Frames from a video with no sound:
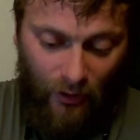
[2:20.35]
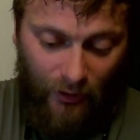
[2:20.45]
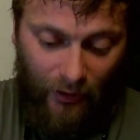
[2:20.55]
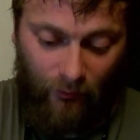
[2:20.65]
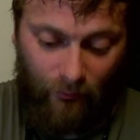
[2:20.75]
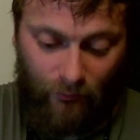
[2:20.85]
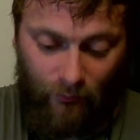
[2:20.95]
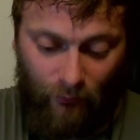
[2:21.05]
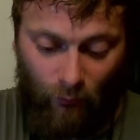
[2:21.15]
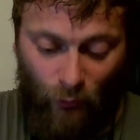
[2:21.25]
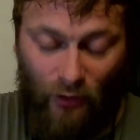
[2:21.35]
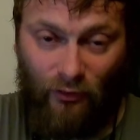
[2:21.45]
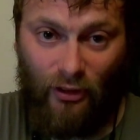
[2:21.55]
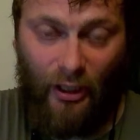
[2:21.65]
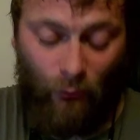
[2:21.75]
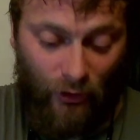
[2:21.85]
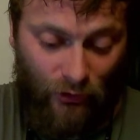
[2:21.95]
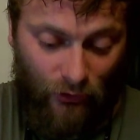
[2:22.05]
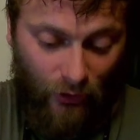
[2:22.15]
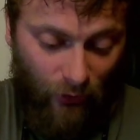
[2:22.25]
Now, moving inwards,
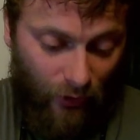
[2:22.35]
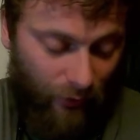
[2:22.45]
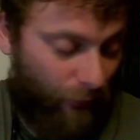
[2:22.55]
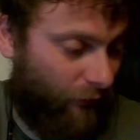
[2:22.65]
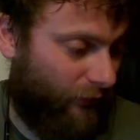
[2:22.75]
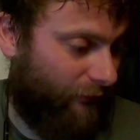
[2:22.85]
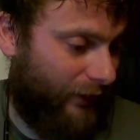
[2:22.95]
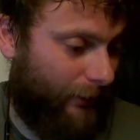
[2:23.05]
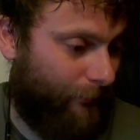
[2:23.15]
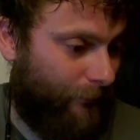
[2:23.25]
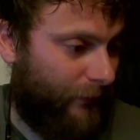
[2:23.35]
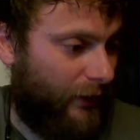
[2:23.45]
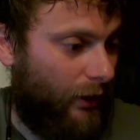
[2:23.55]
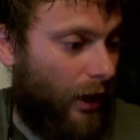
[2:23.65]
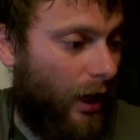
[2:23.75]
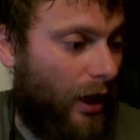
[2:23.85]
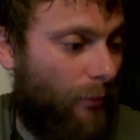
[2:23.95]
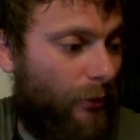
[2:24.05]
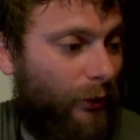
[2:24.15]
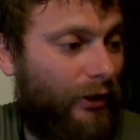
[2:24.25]
so I've got the frame,
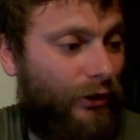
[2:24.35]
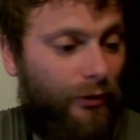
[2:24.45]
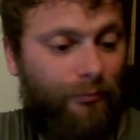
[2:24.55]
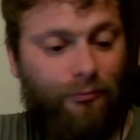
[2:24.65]
motors.